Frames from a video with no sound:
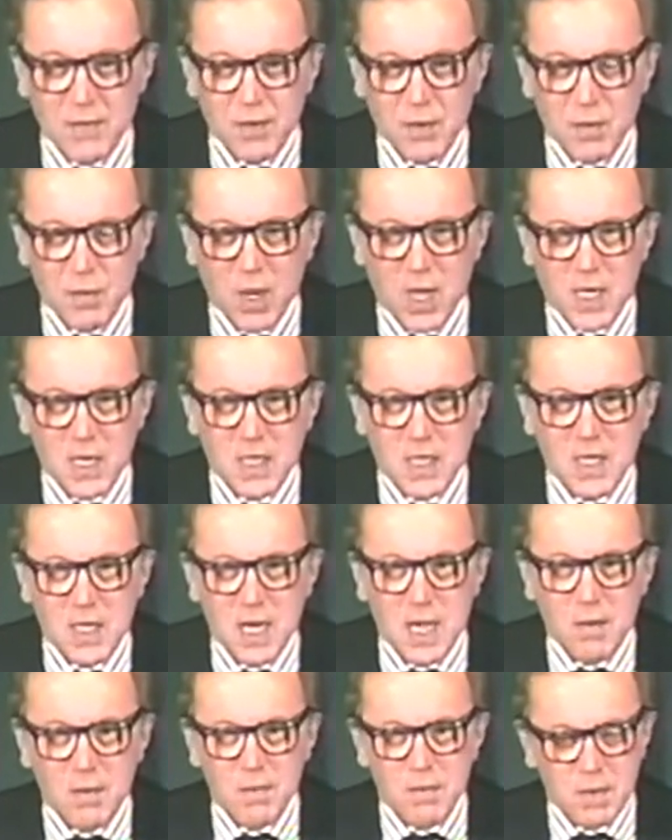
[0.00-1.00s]
it went, and
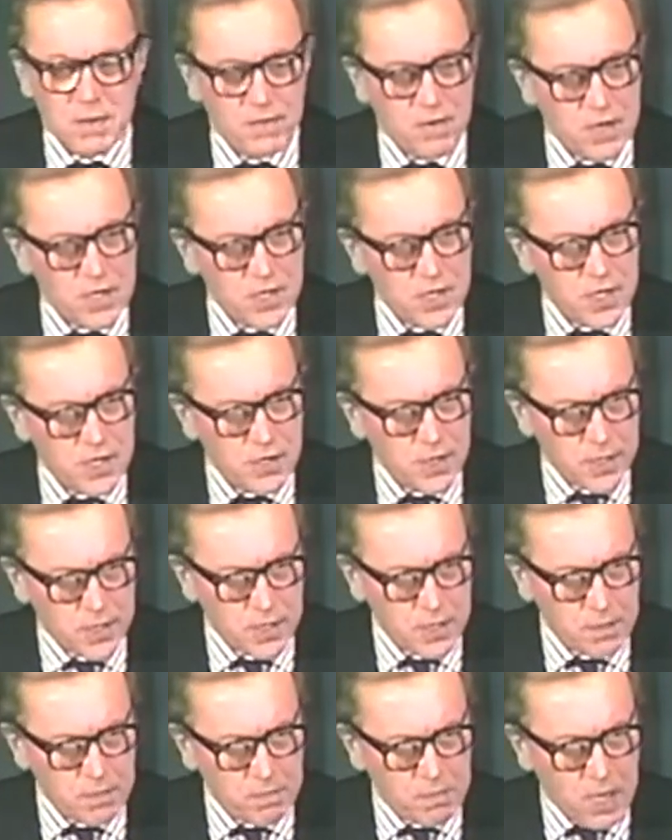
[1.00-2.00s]
that would be very
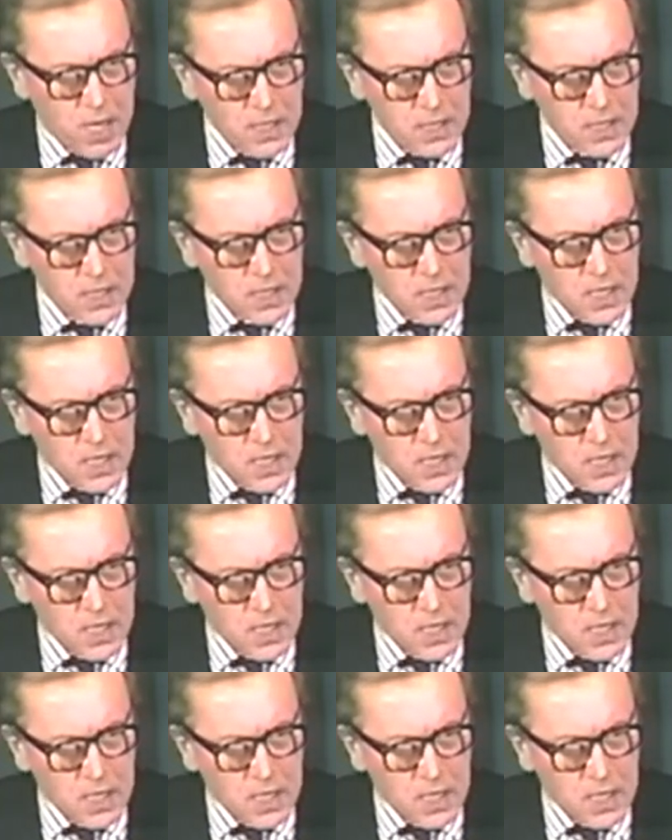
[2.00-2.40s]
serious. But